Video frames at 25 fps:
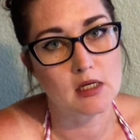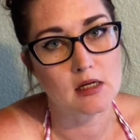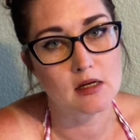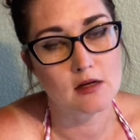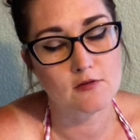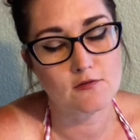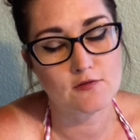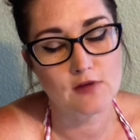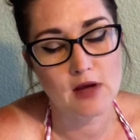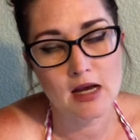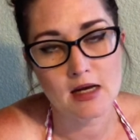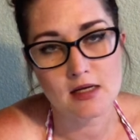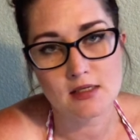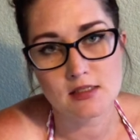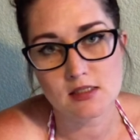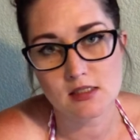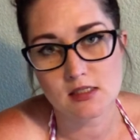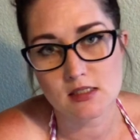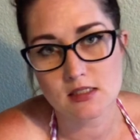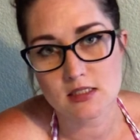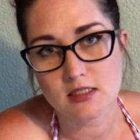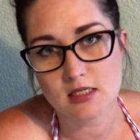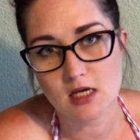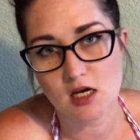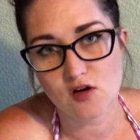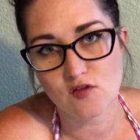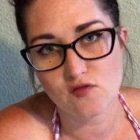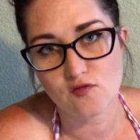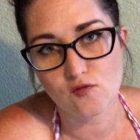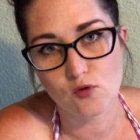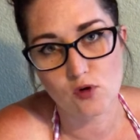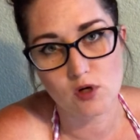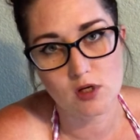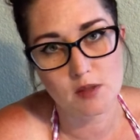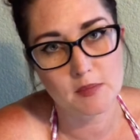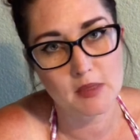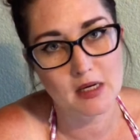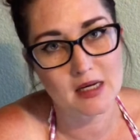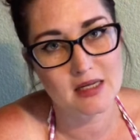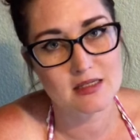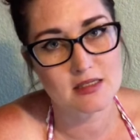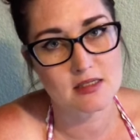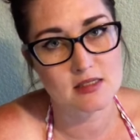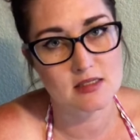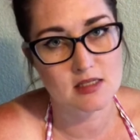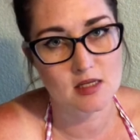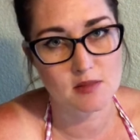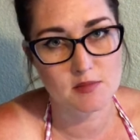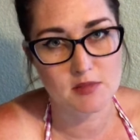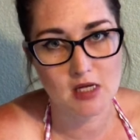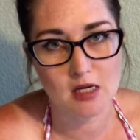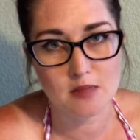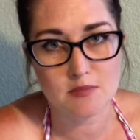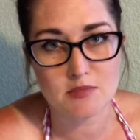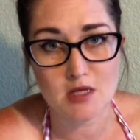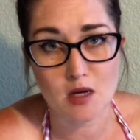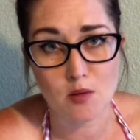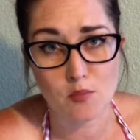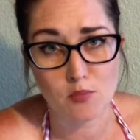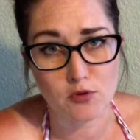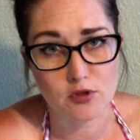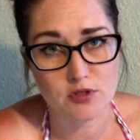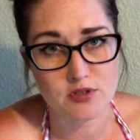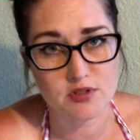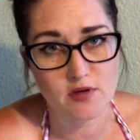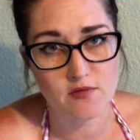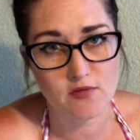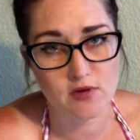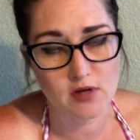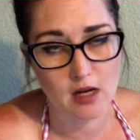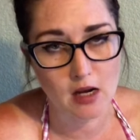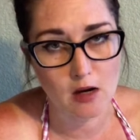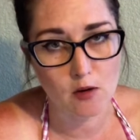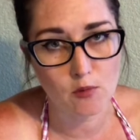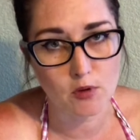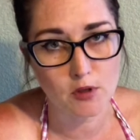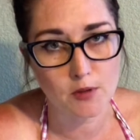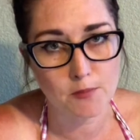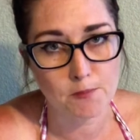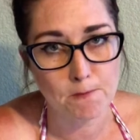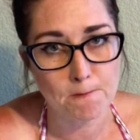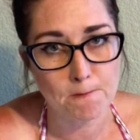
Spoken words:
In fact, it can take 40 minutes and sometimes upwards of an hour.